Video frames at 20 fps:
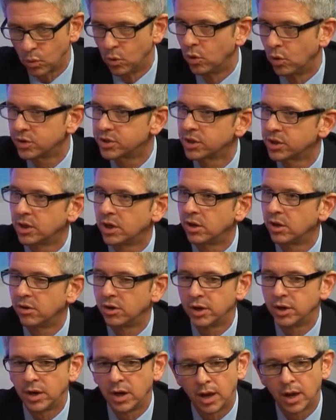water
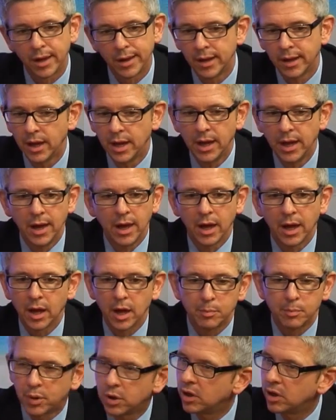and
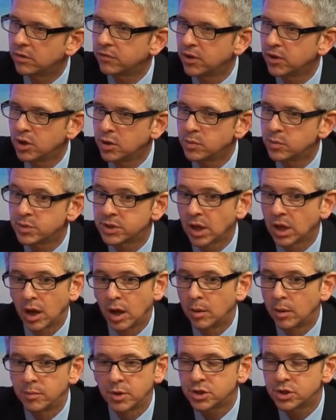perfumes.
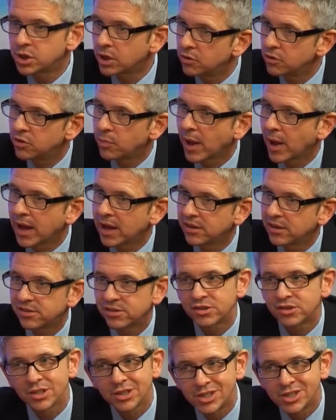
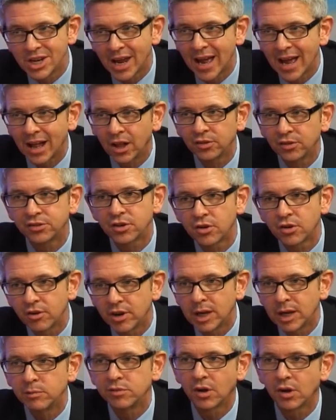Toothpastes, gels,
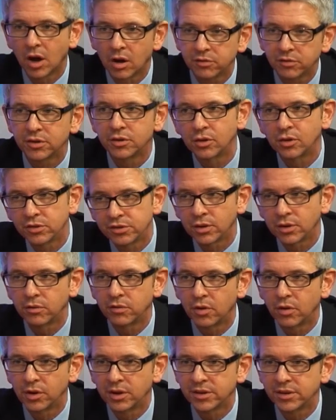creams often also
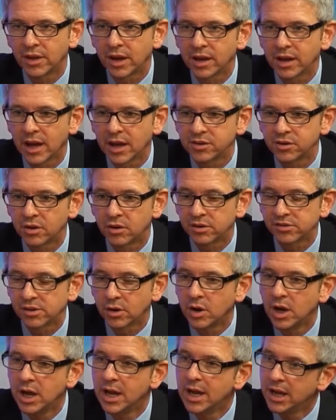fall into that category.
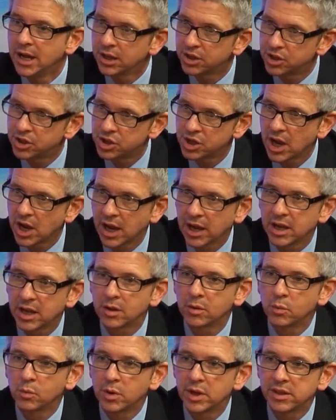So
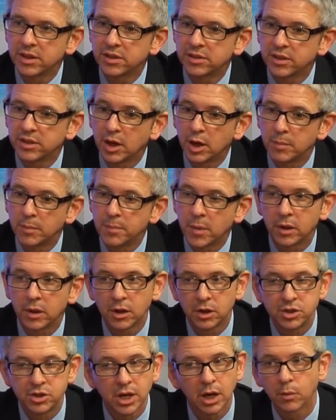check with you
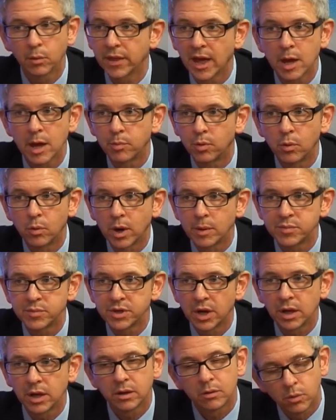can check with the airport
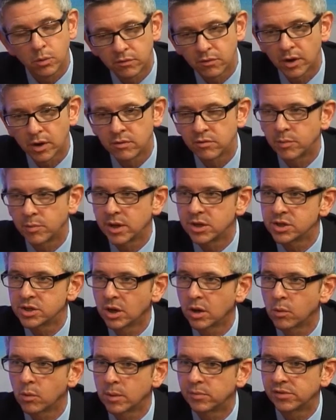website. We've got
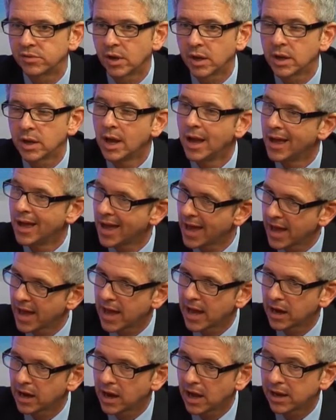information on our website.
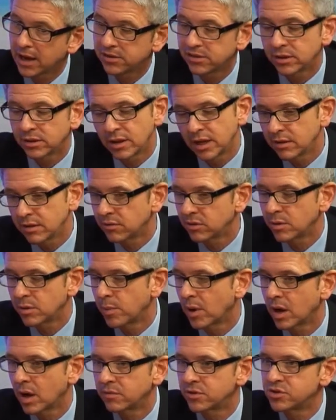Airlines and even the
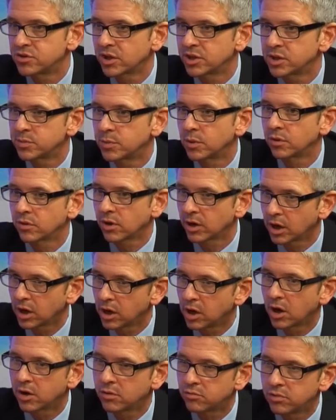Department for Transport have got a
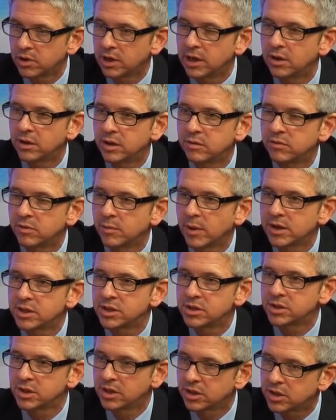lot of really good
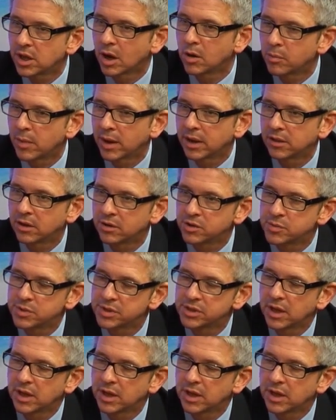information, so you don't make those